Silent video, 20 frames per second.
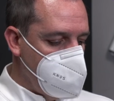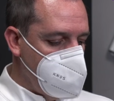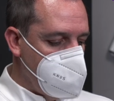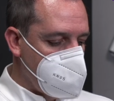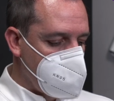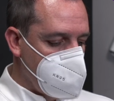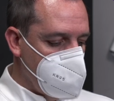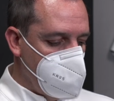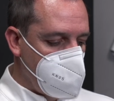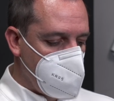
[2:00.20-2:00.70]

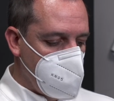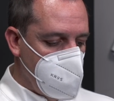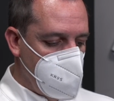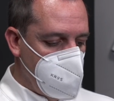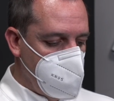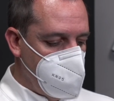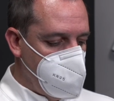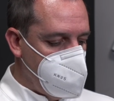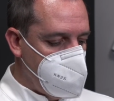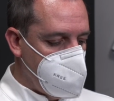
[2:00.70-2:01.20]
with
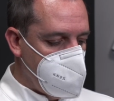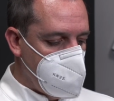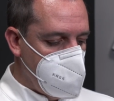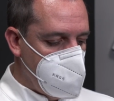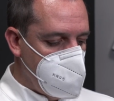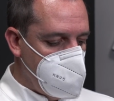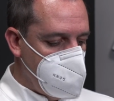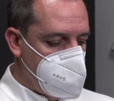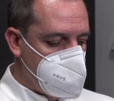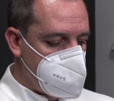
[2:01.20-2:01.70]
Luka
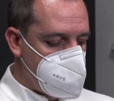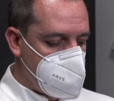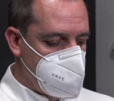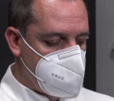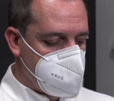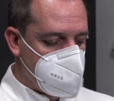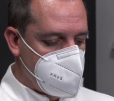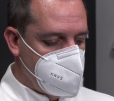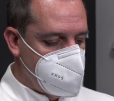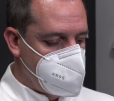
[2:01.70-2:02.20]
in
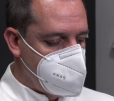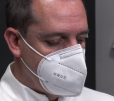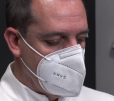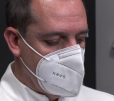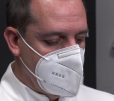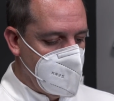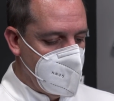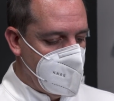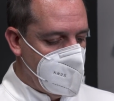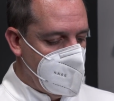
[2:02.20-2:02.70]
terms of,
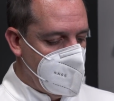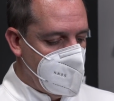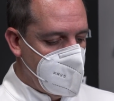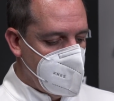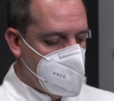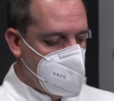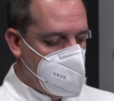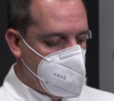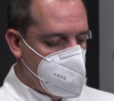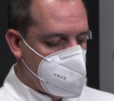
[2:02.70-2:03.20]

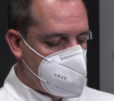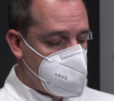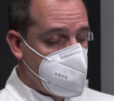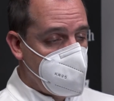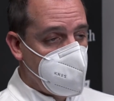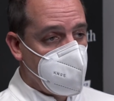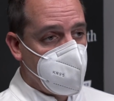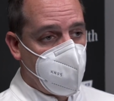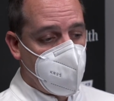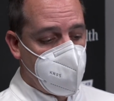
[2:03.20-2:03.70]

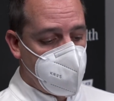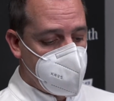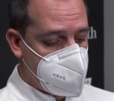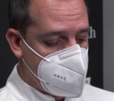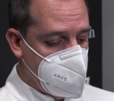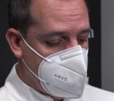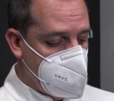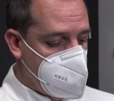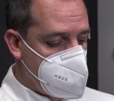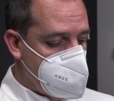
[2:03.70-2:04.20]
shooting a low
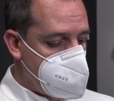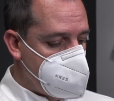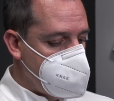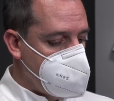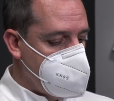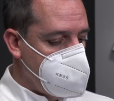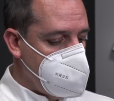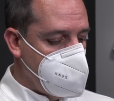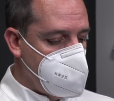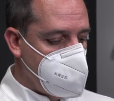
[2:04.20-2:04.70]
percentage,
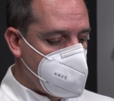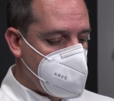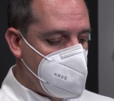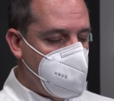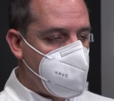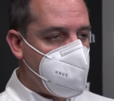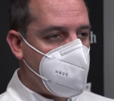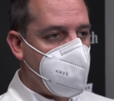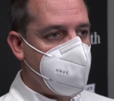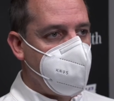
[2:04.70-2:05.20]

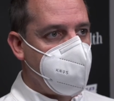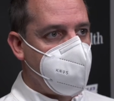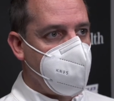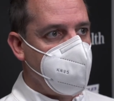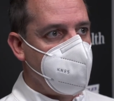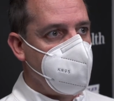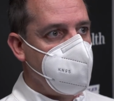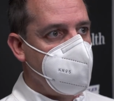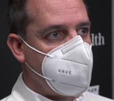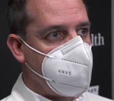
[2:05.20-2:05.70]
keeping him
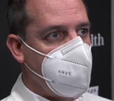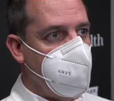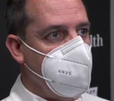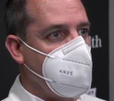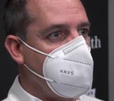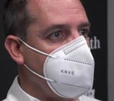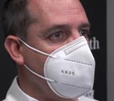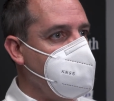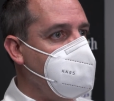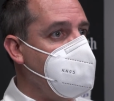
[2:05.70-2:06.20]
from
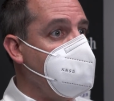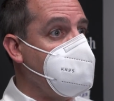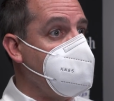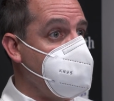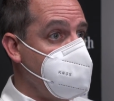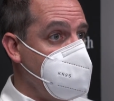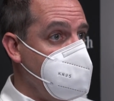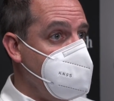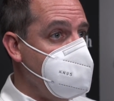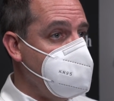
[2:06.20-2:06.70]
making a lot
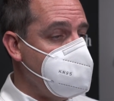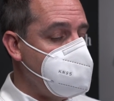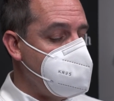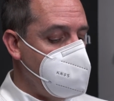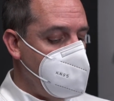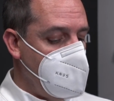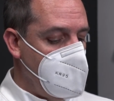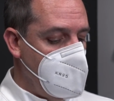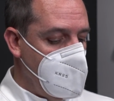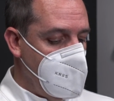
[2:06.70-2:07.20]
of threes.
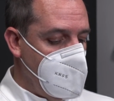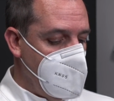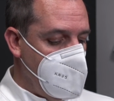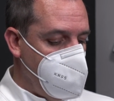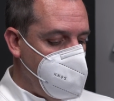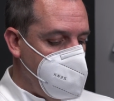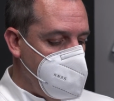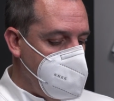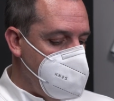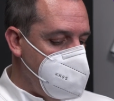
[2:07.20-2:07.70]

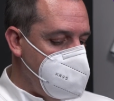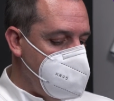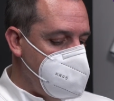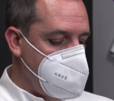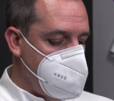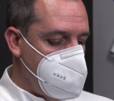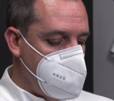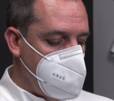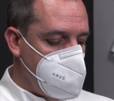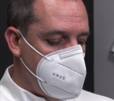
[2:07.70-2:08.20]
And,
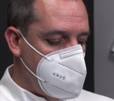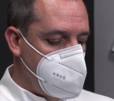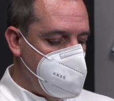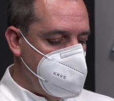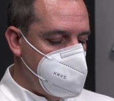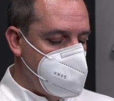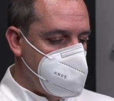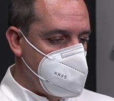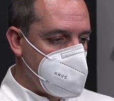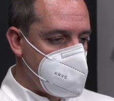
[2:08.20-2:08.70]

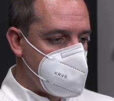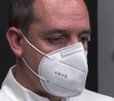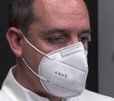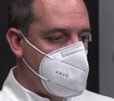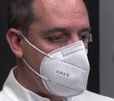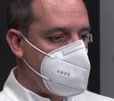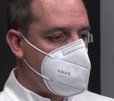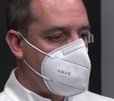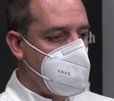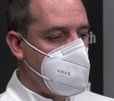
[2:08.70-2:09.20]
like I
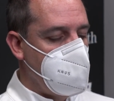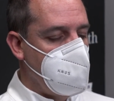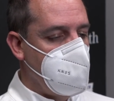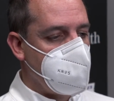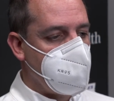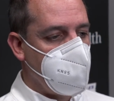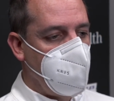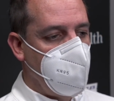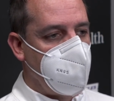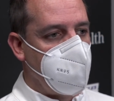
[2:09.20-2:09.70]
said, trying
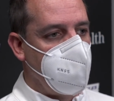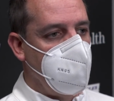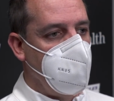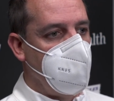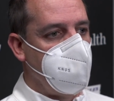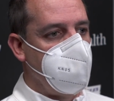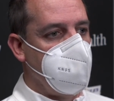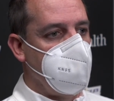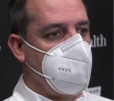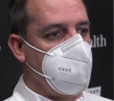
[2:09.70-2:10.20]
not to
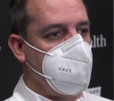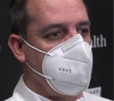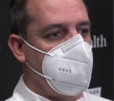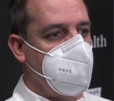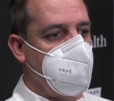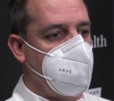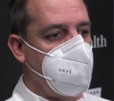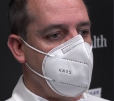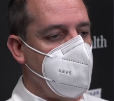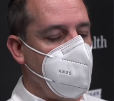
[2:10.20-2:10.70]
overhelp
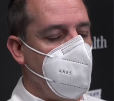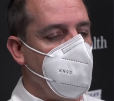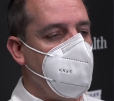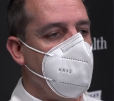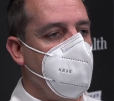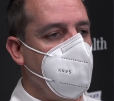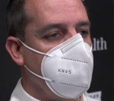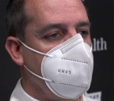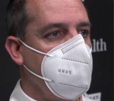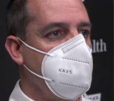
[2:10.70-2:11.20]
and
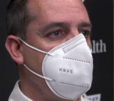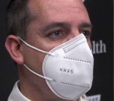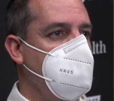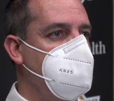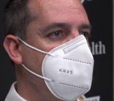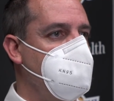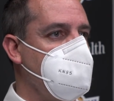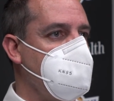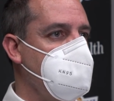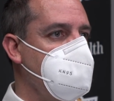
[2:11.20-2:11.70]
open up their
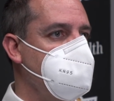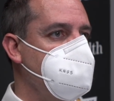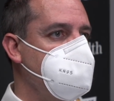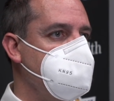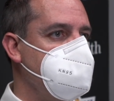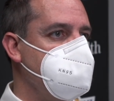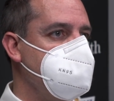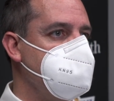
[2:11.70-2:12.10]
three-point game.